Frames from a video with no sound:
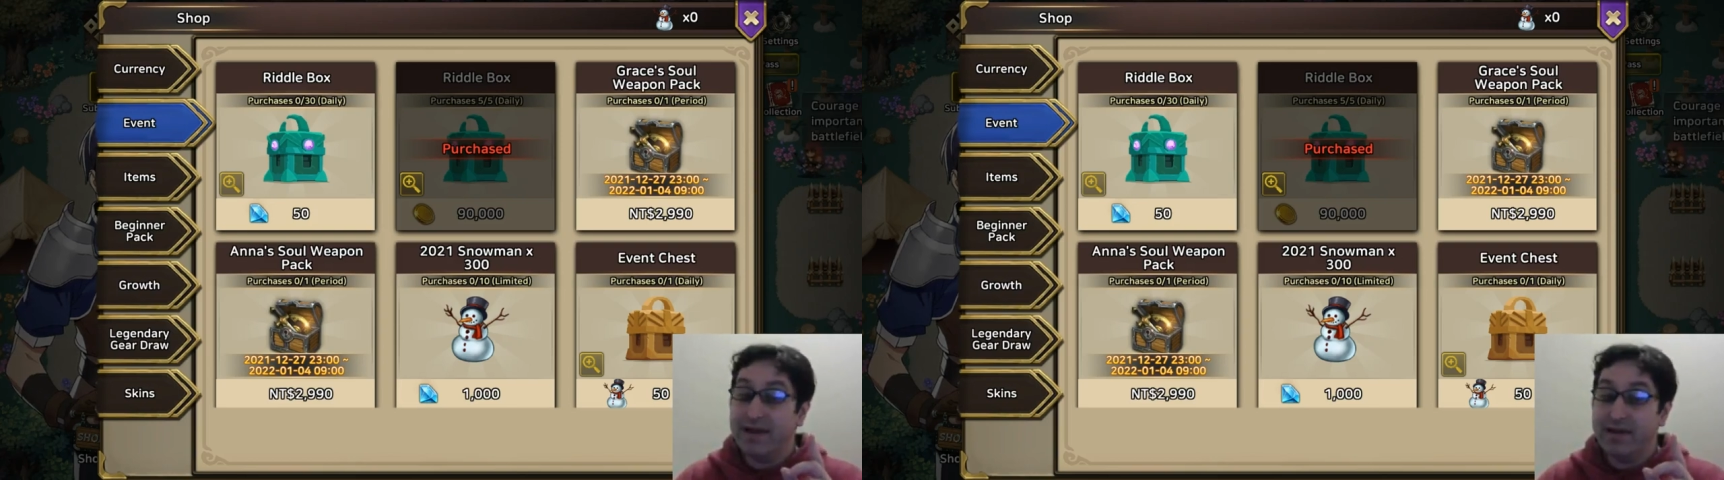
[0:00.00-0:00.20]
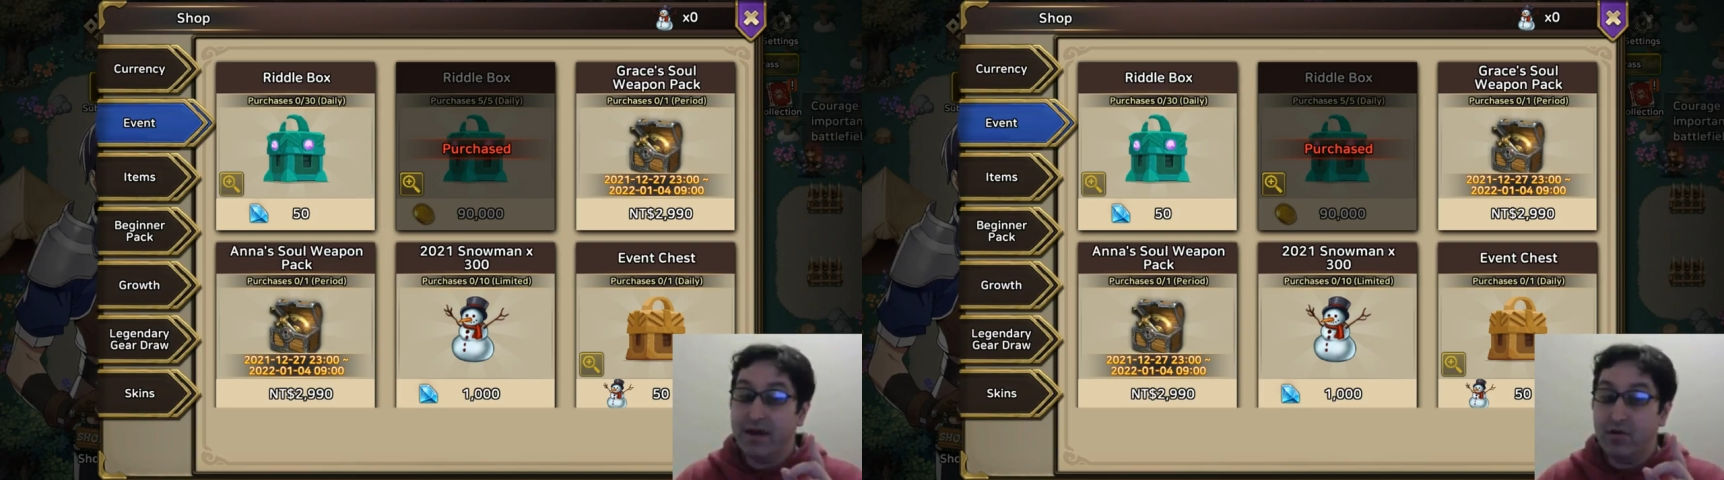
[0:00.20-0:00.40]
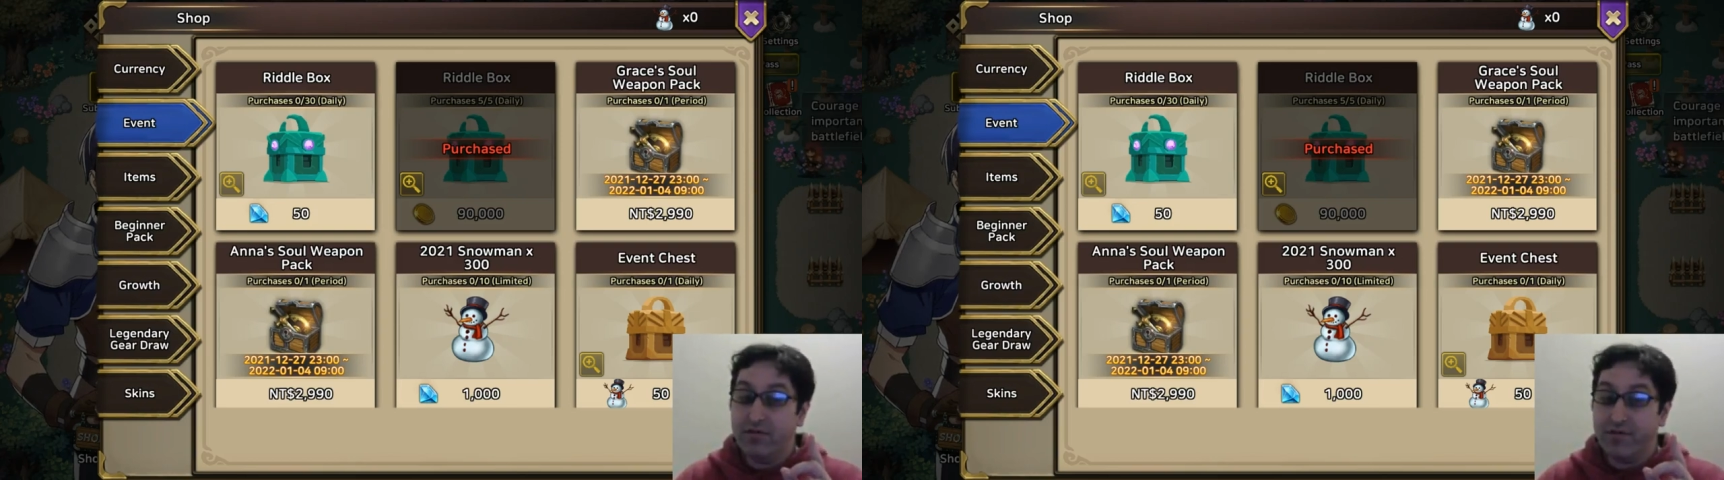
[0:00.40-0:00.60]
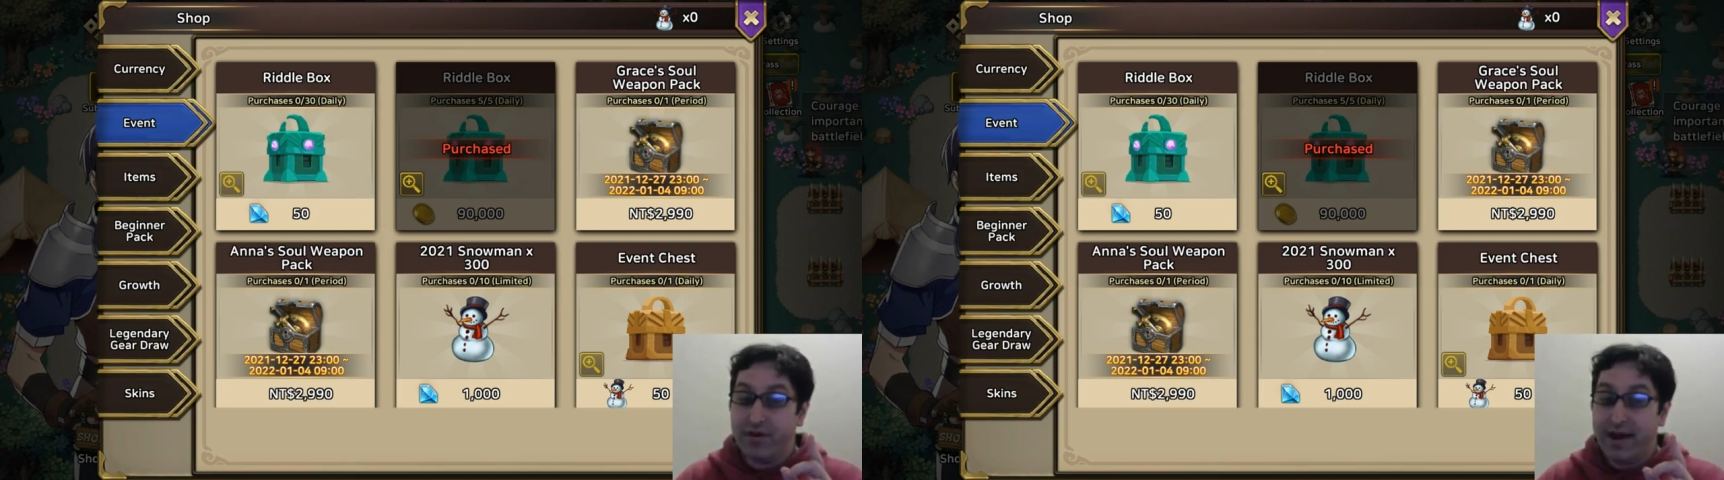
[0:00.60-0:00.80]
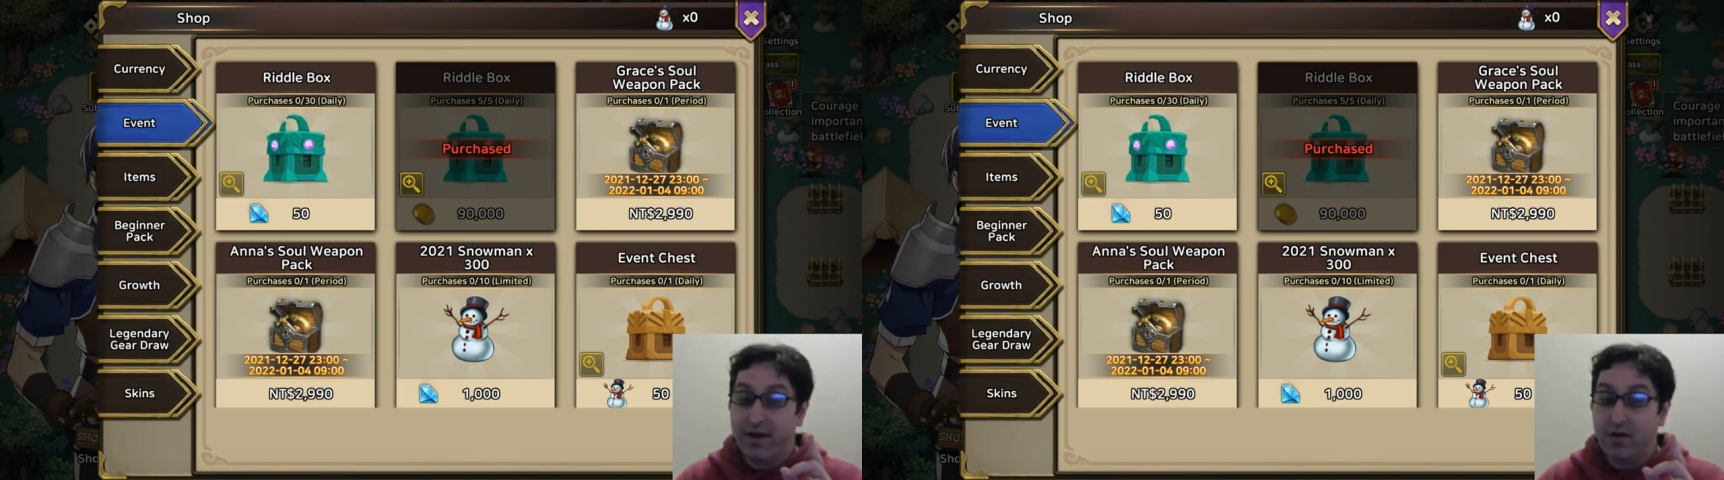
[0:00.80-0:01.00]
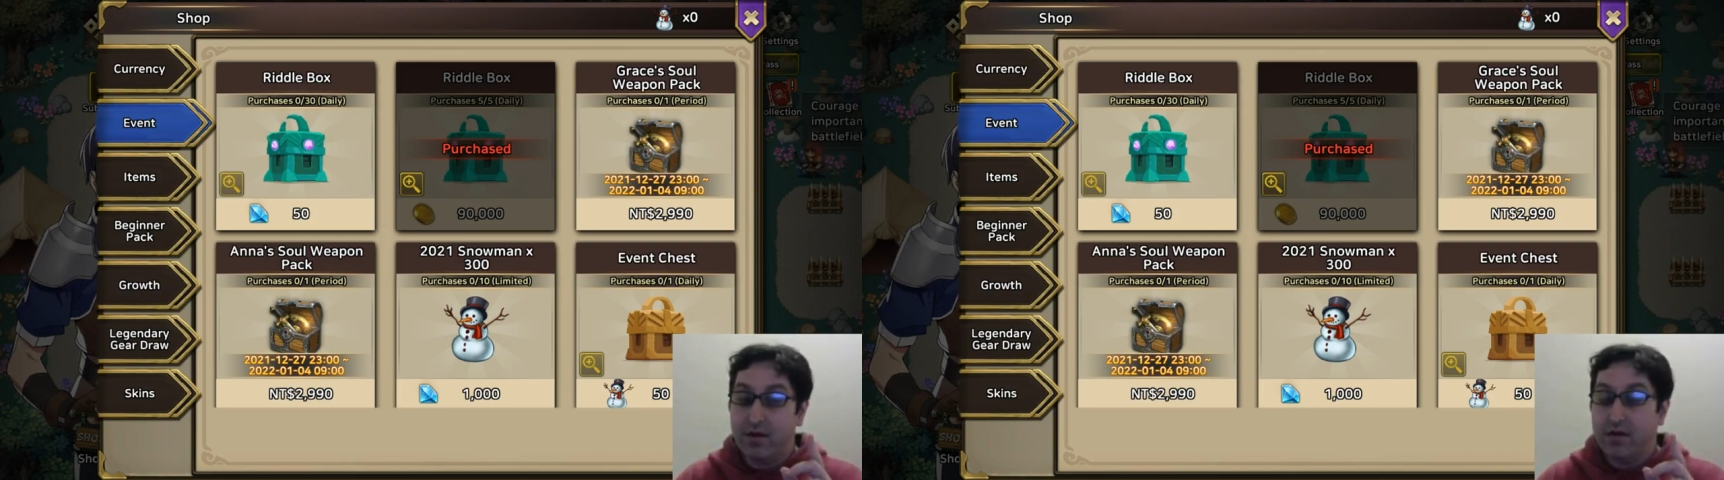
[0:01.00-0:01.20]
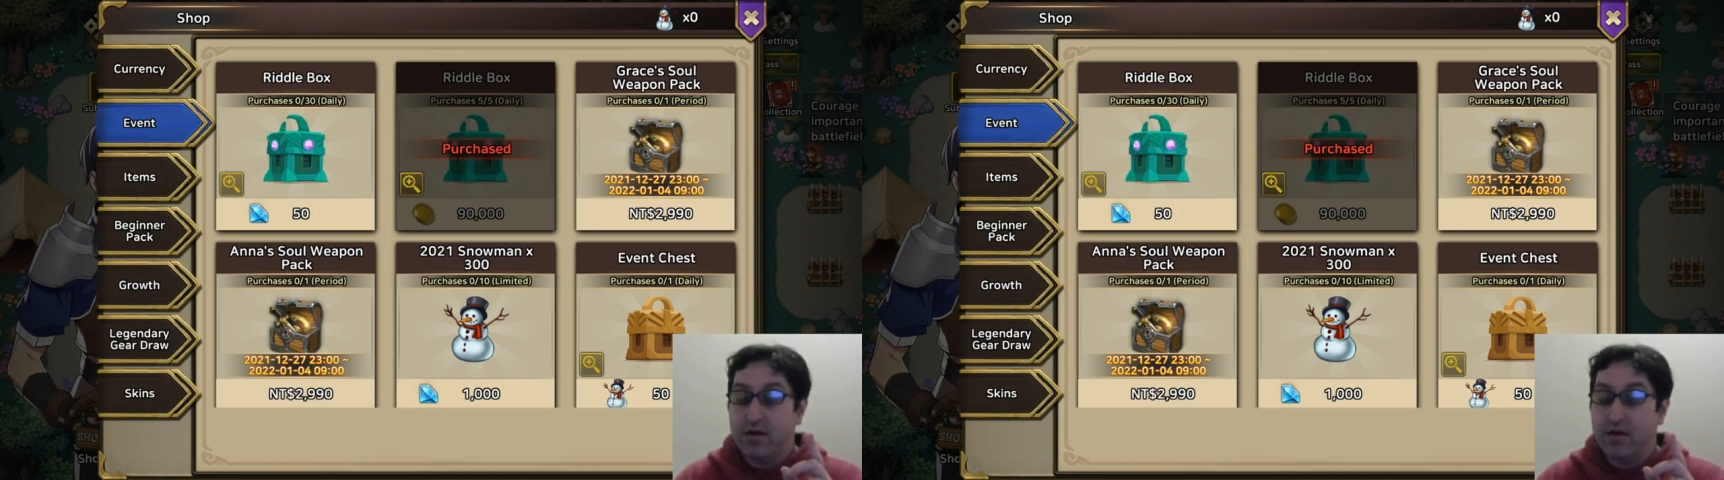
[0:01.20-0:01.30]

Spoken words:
8, over and out.